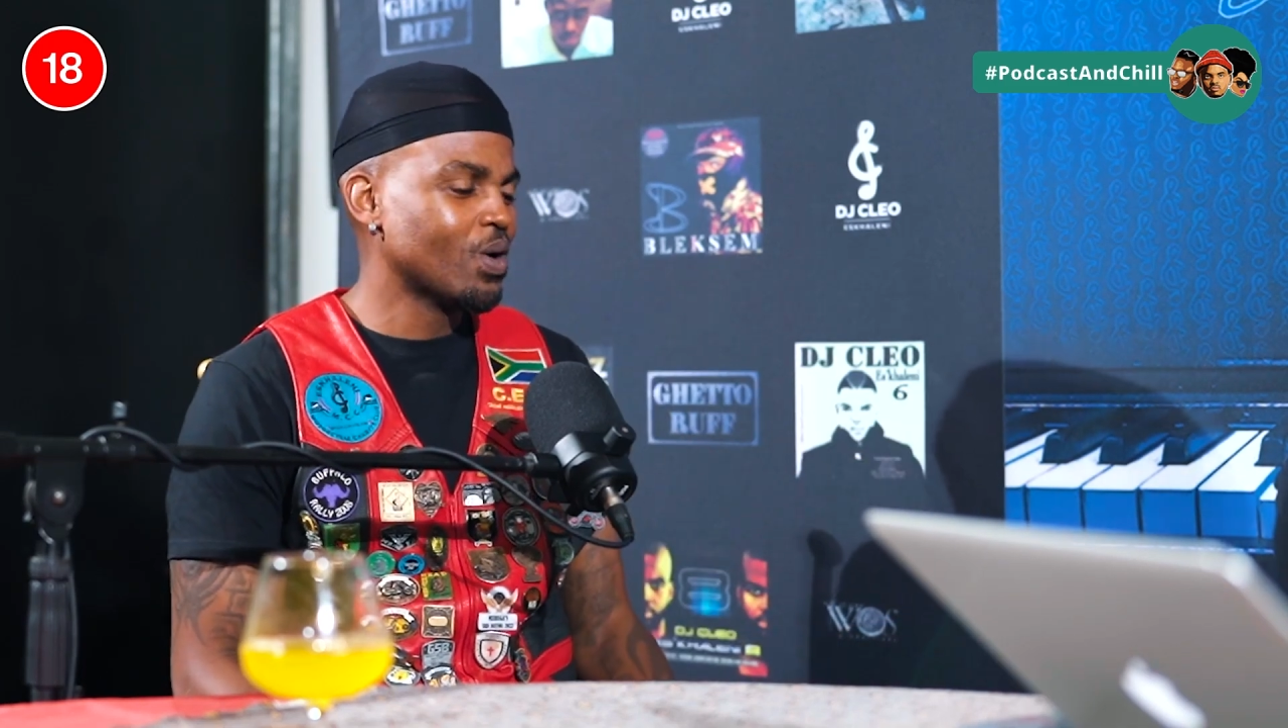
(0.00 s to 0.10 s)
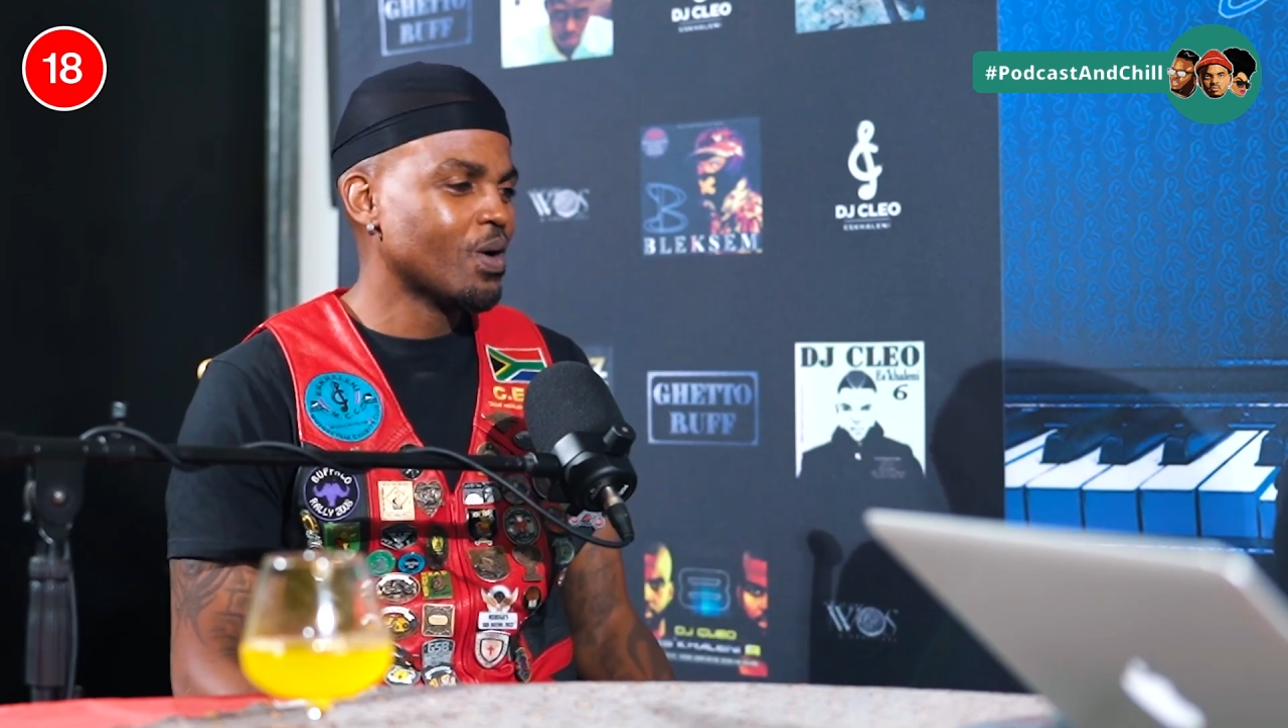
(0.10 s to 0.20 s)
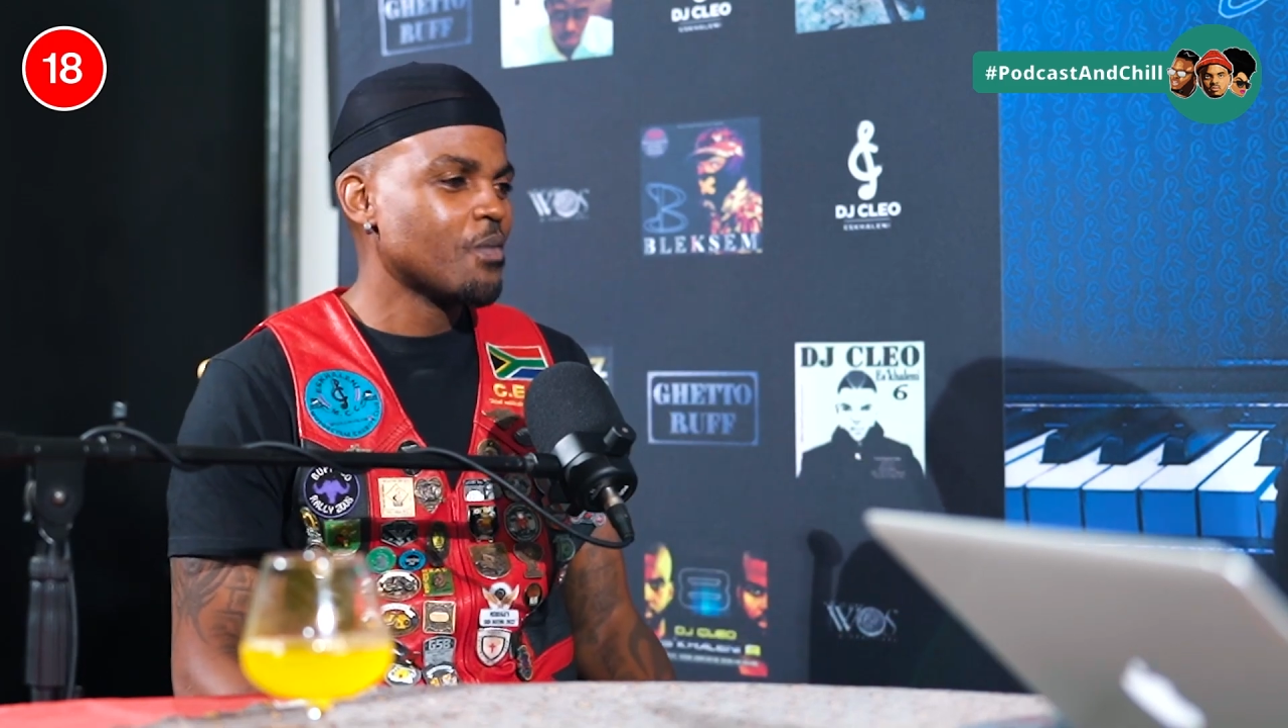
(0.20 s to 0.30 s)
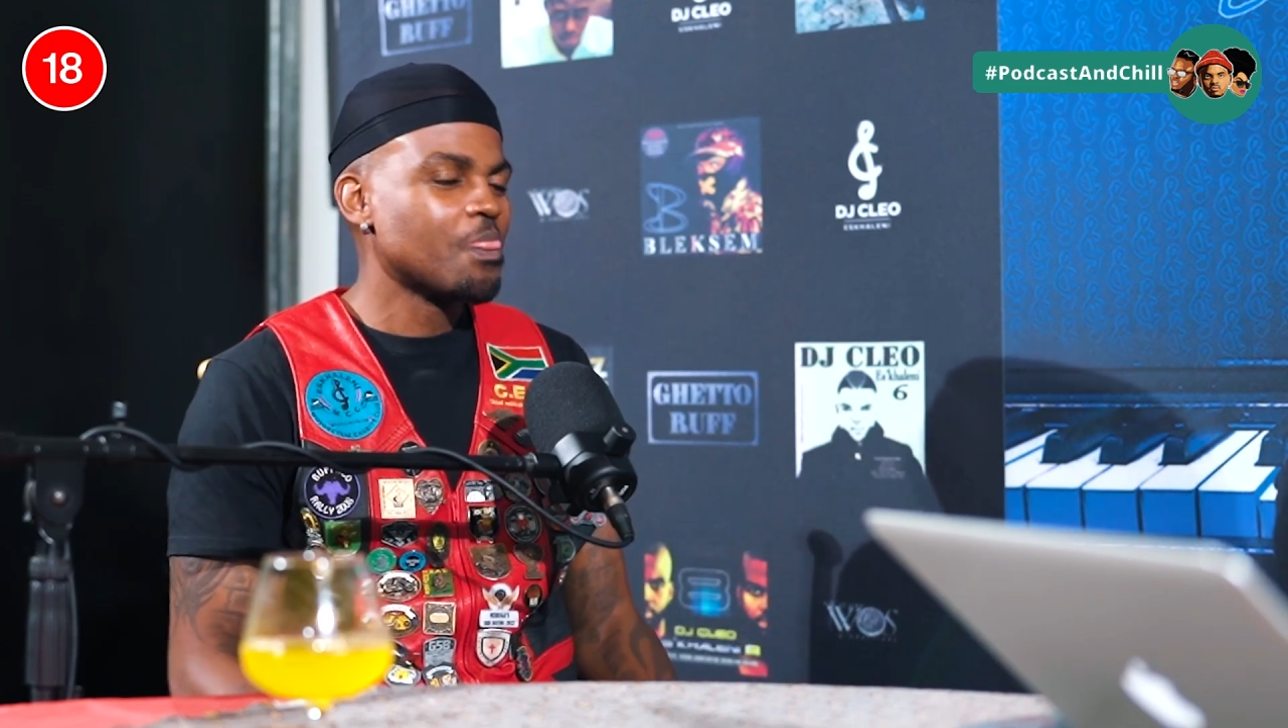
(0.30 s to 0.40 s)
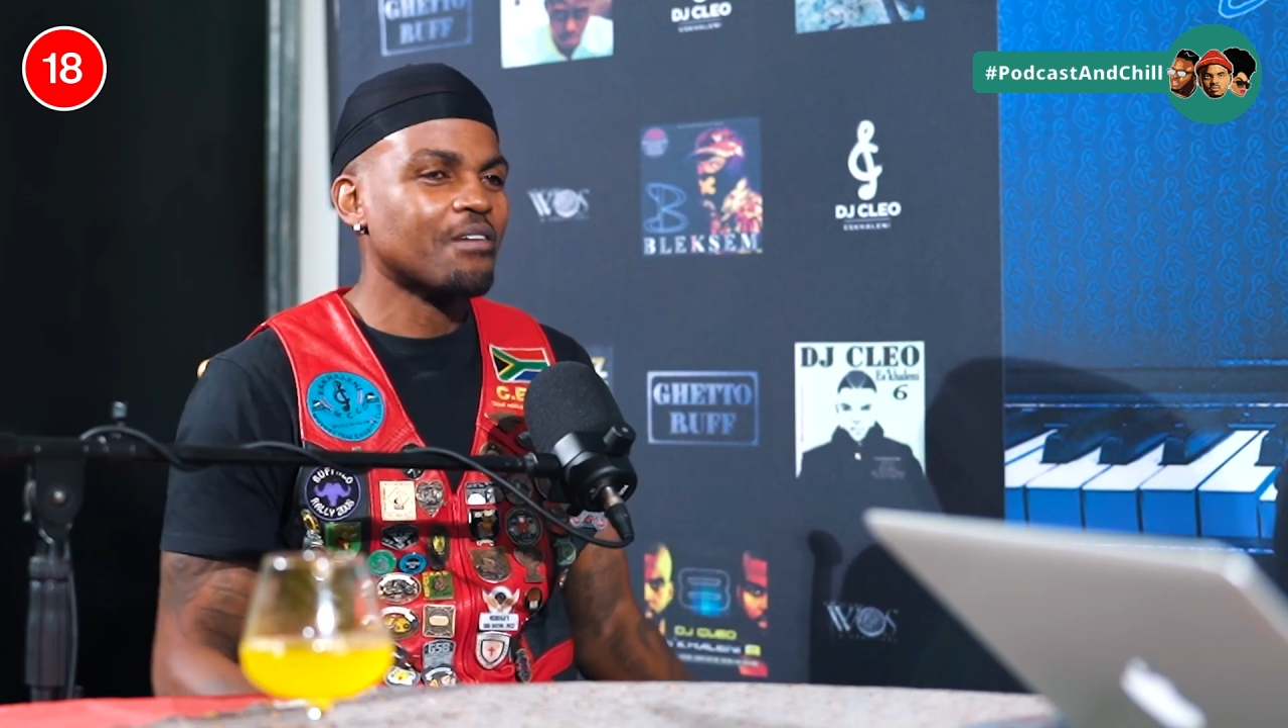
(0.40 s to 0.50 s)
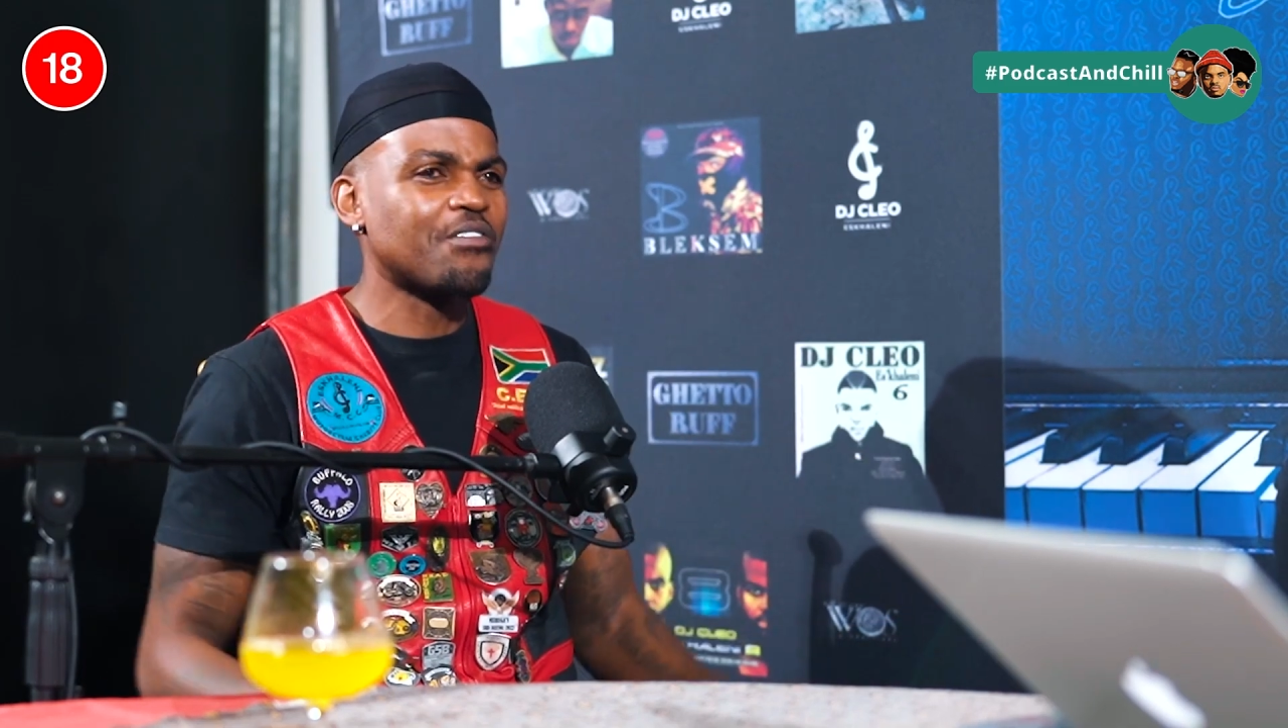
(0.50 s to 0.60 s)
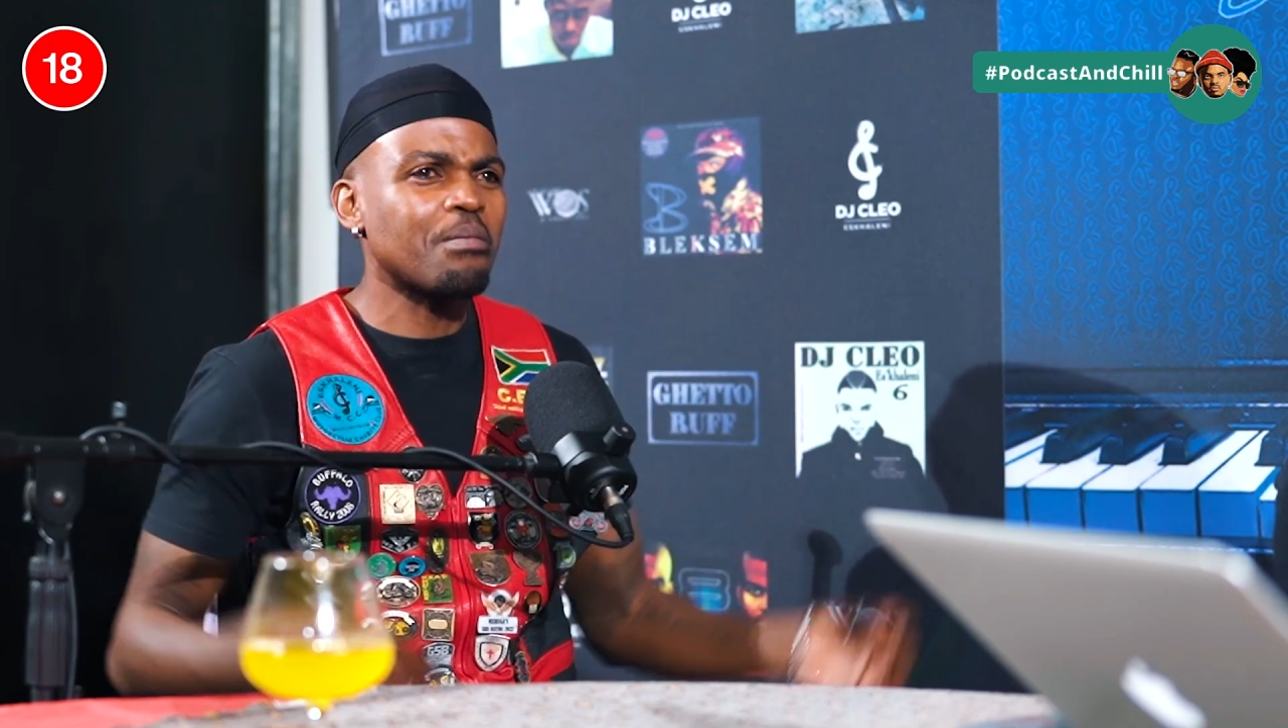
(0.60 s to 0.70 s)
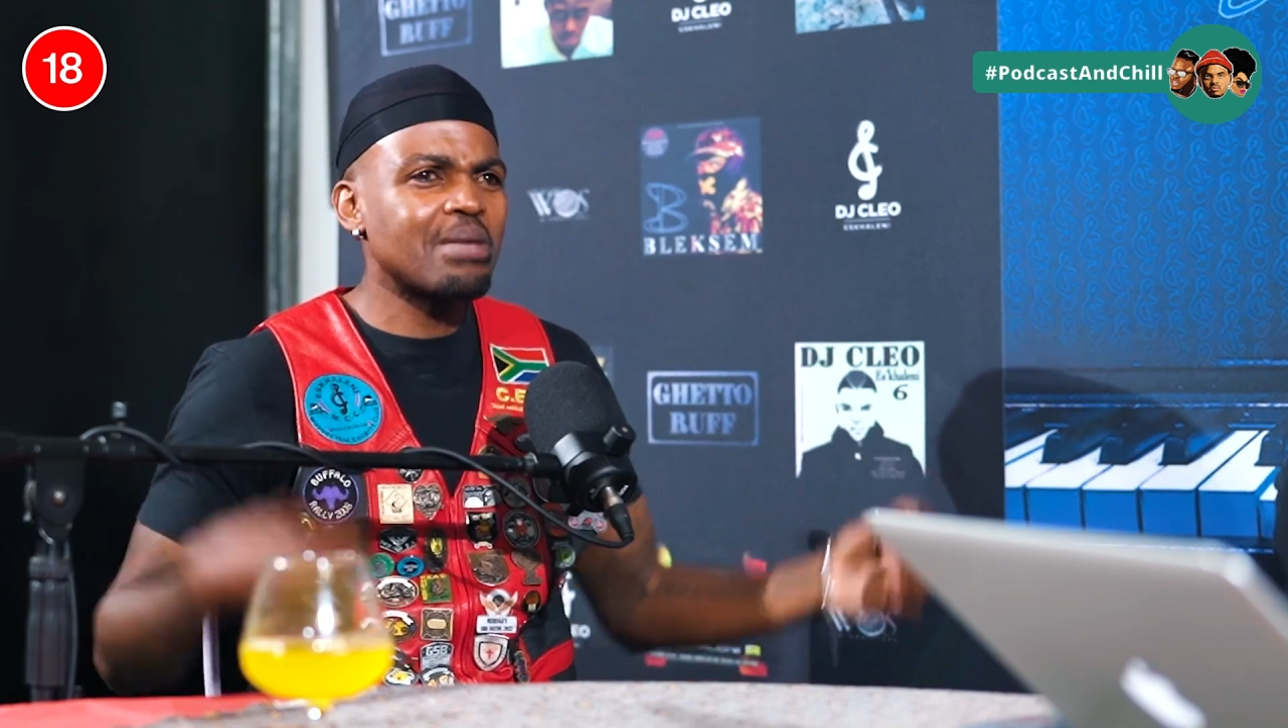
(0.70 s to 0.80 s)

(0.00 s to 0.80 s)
So, for